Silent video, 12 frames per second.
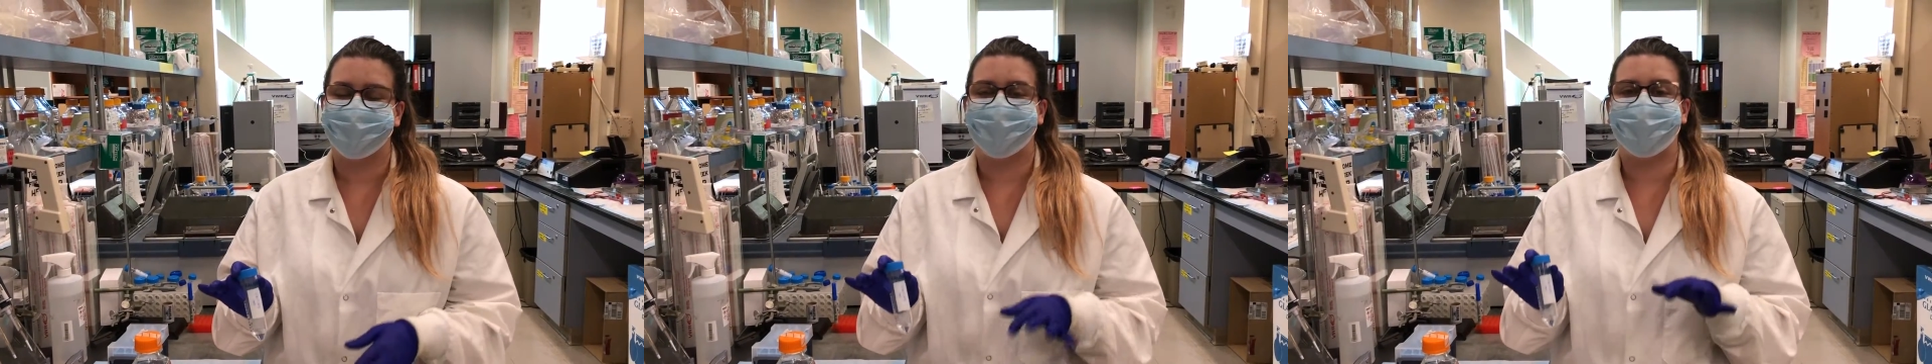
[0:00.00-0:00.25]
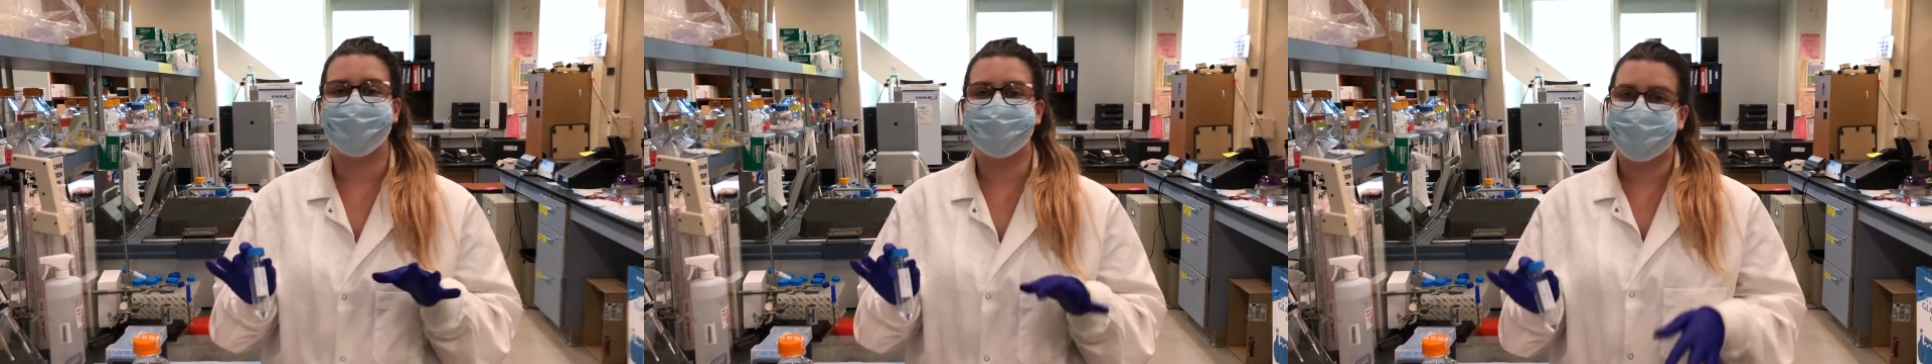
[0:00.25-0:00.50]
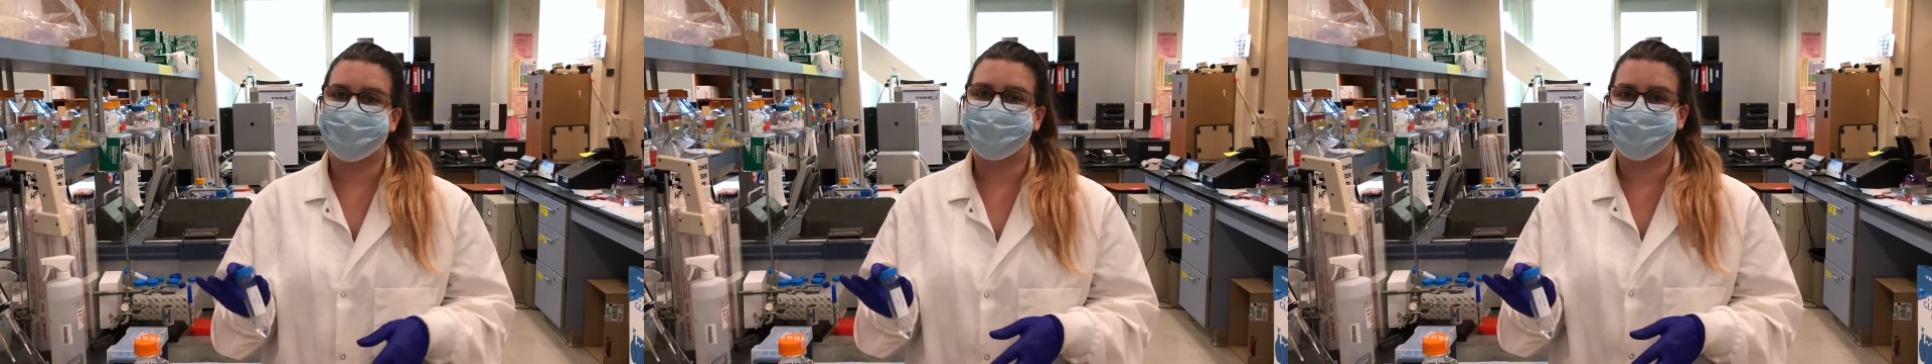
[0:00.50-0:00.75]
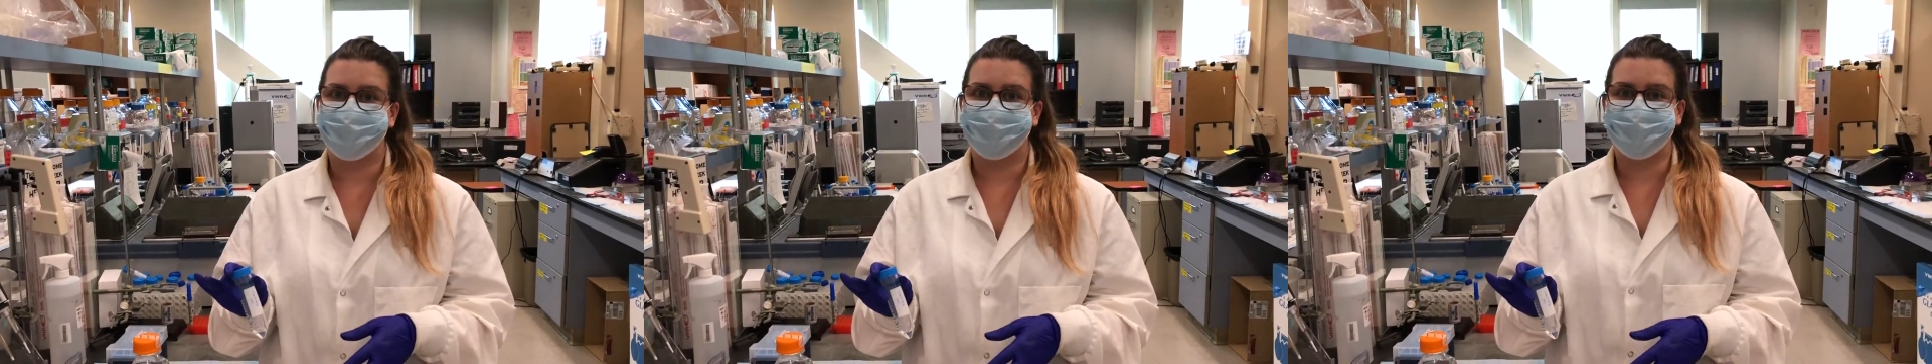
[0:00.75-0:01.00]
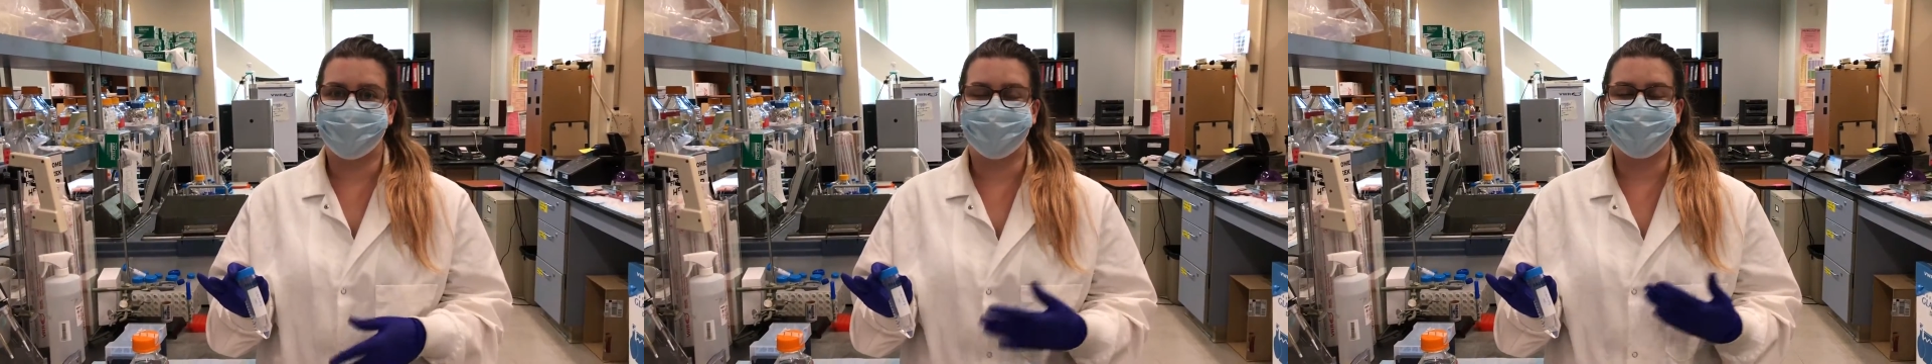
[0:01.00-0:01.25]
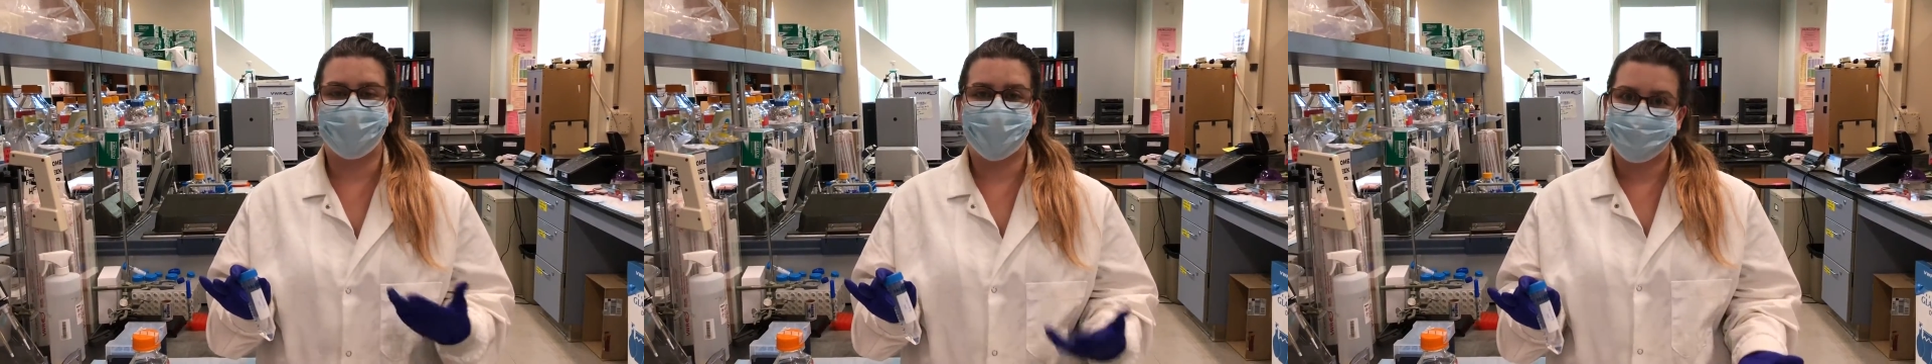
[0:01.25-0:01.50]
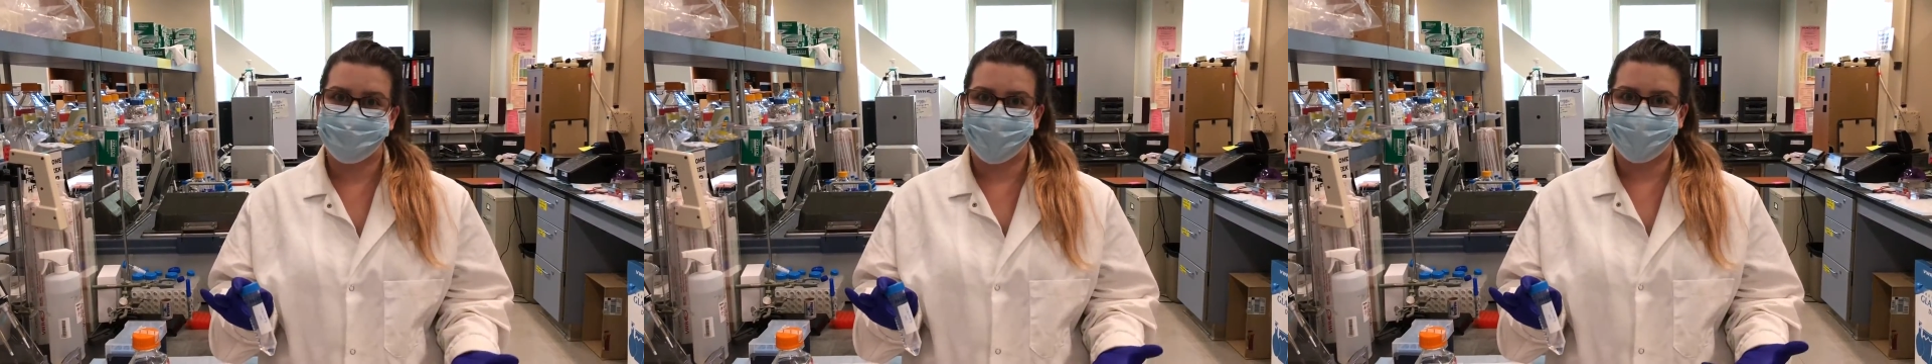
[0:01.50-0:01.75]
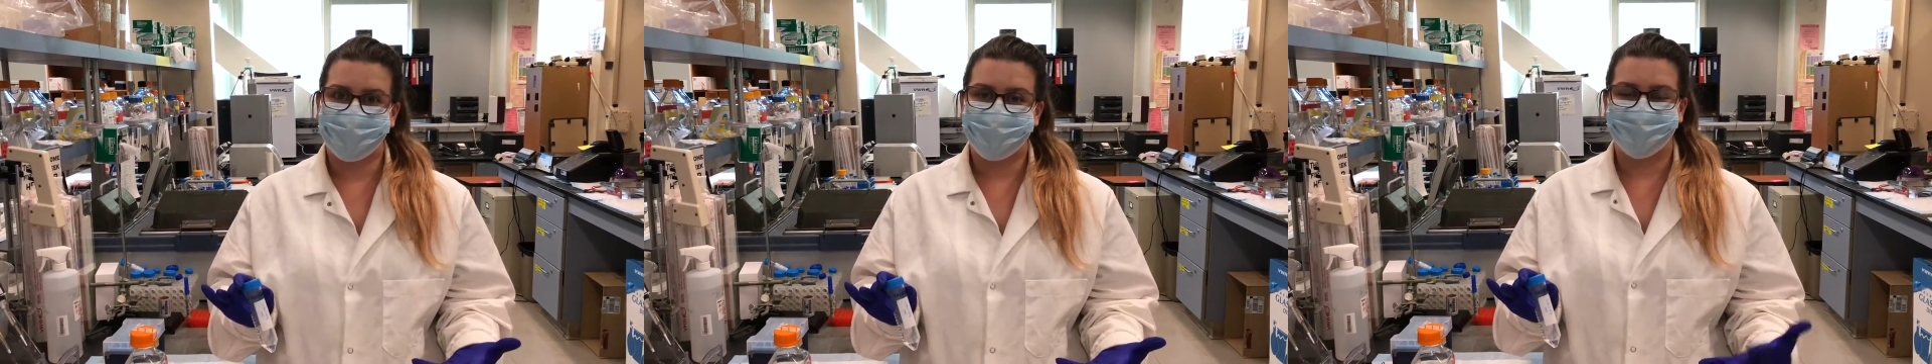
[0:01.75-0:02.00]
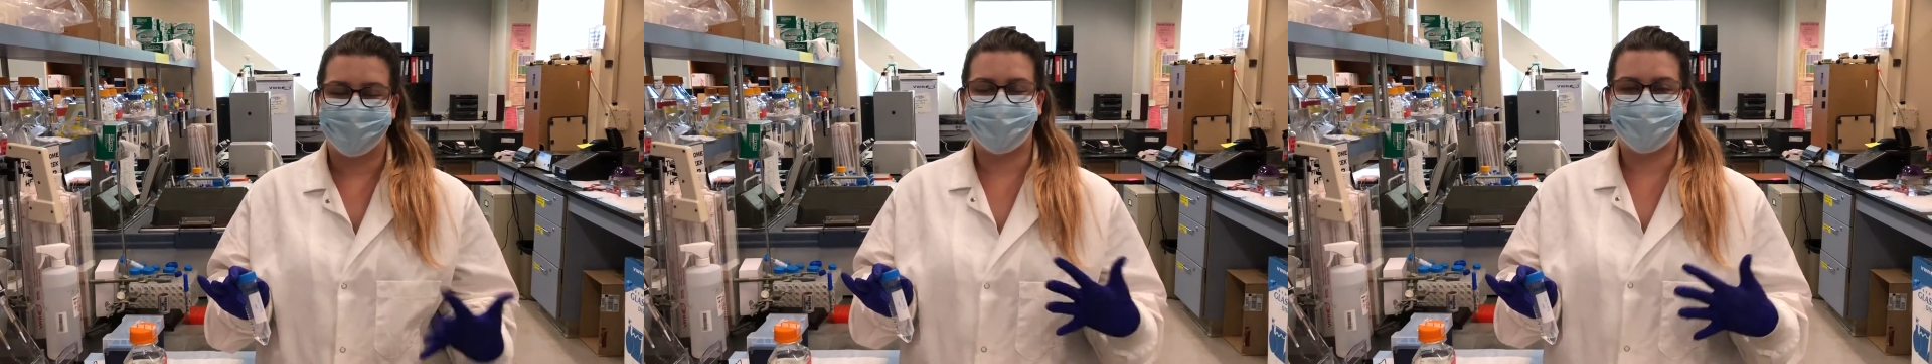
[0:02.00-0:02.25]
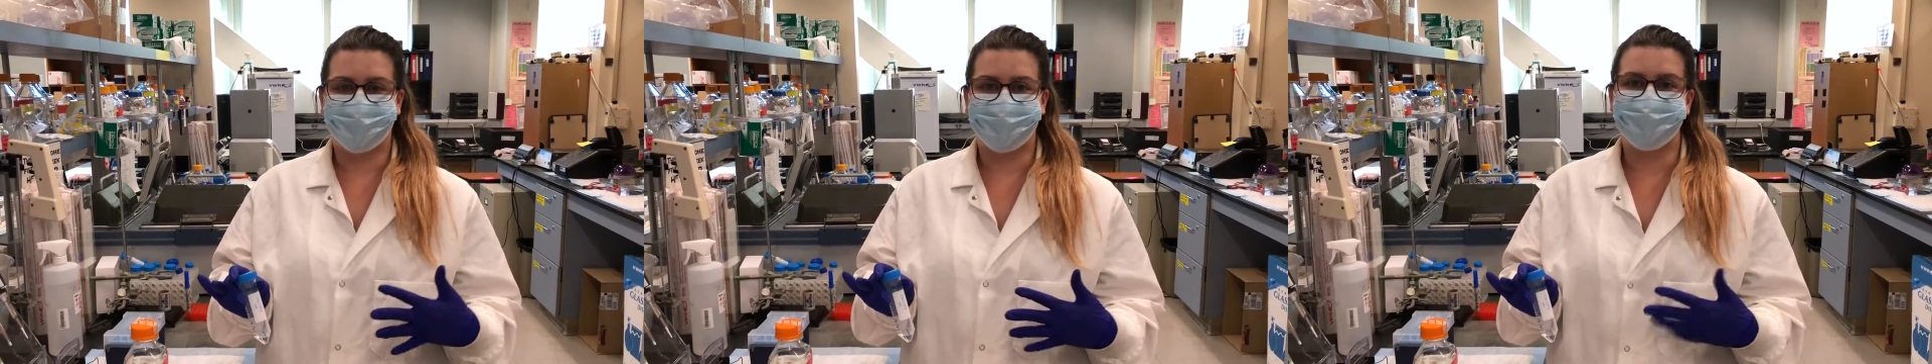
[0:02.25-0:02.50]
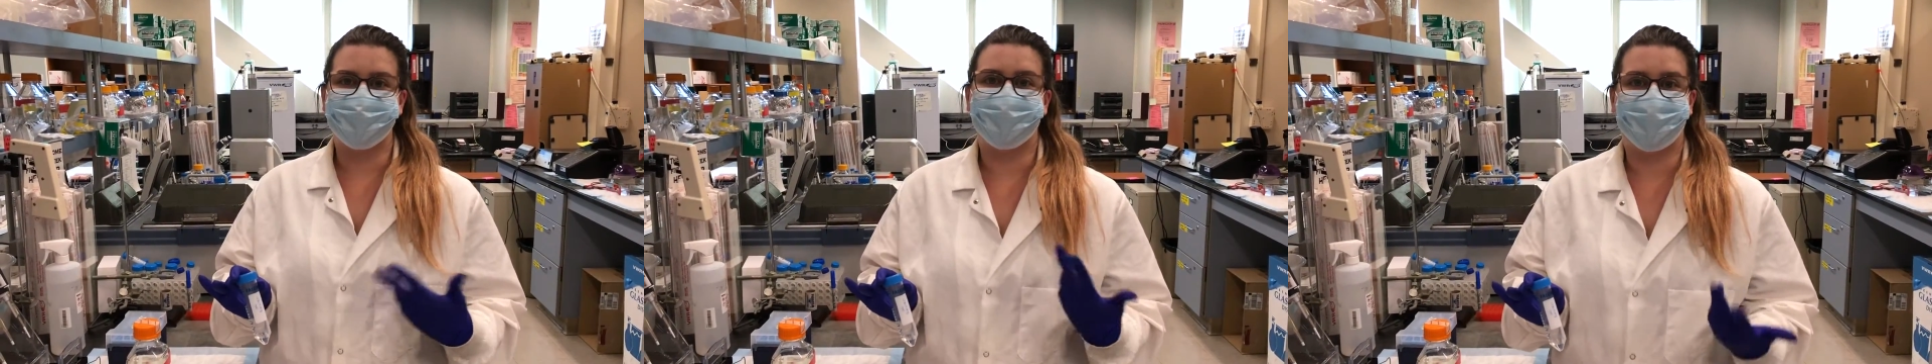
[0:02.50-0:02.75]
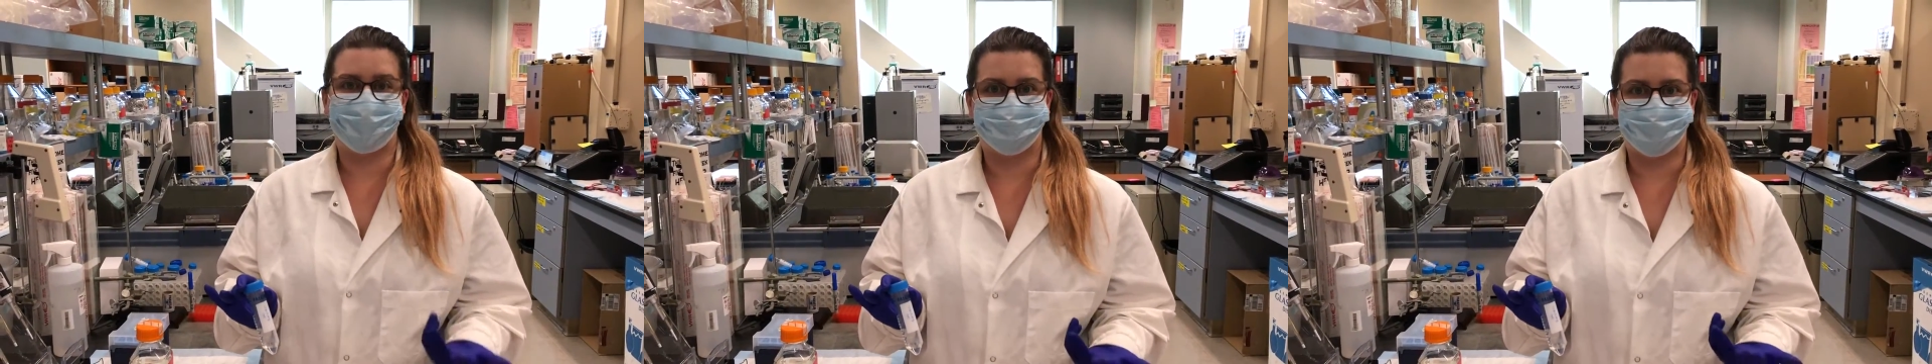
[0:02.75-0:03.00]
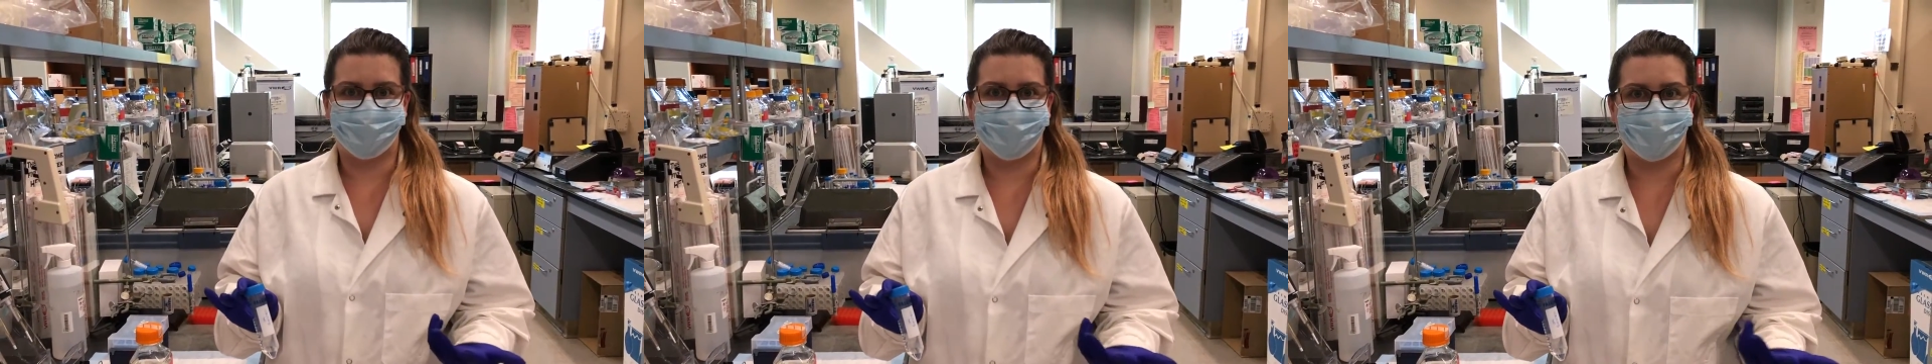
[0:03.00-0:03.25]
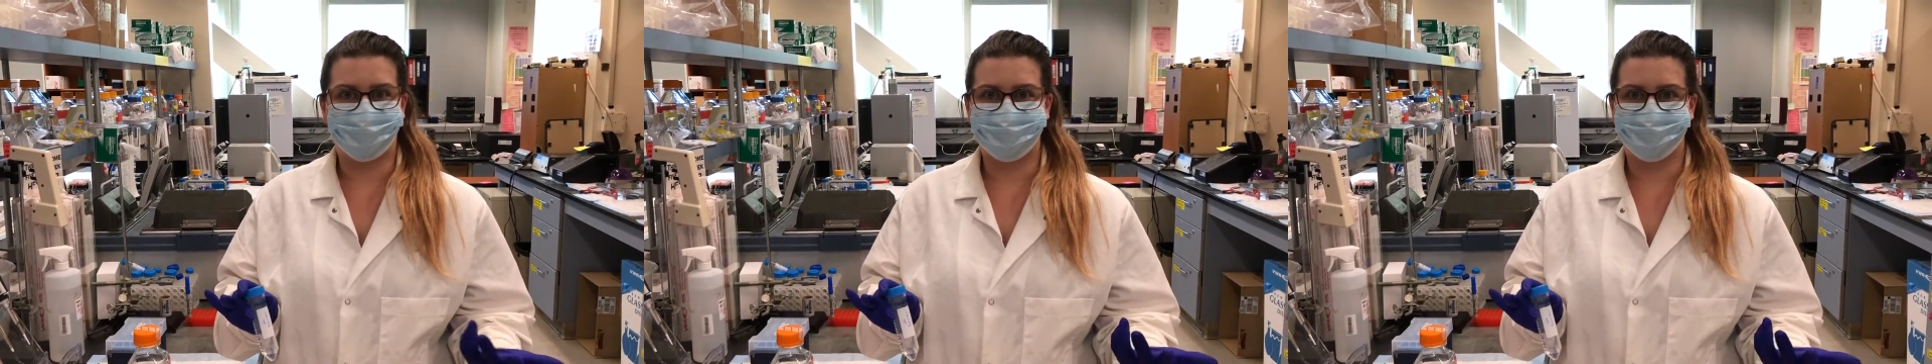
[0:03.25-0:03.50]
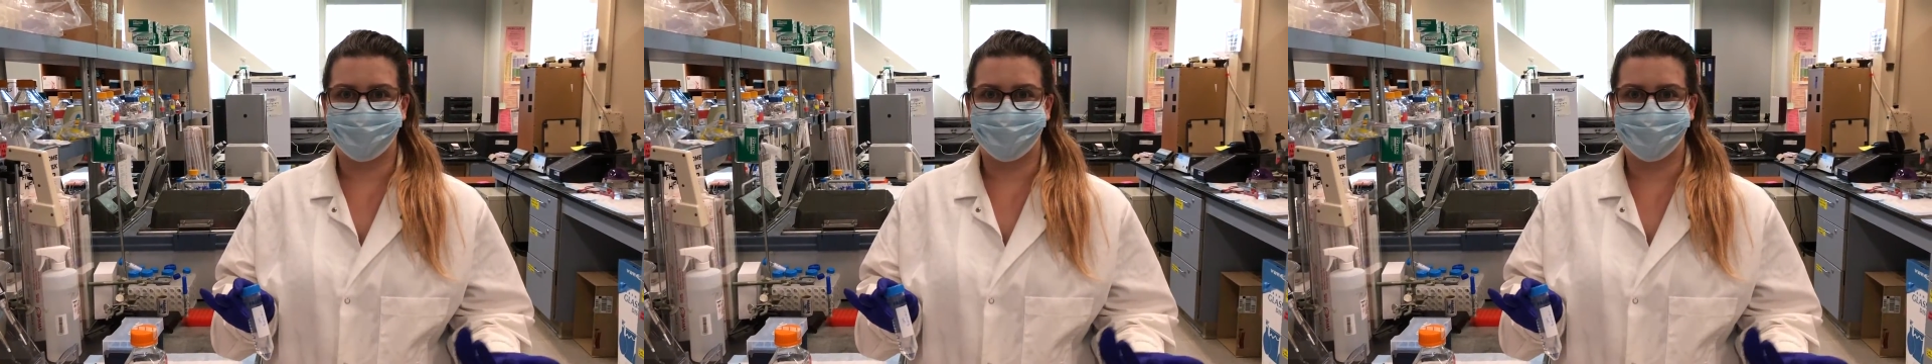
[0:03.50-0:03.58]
except for the TEMED and the APS.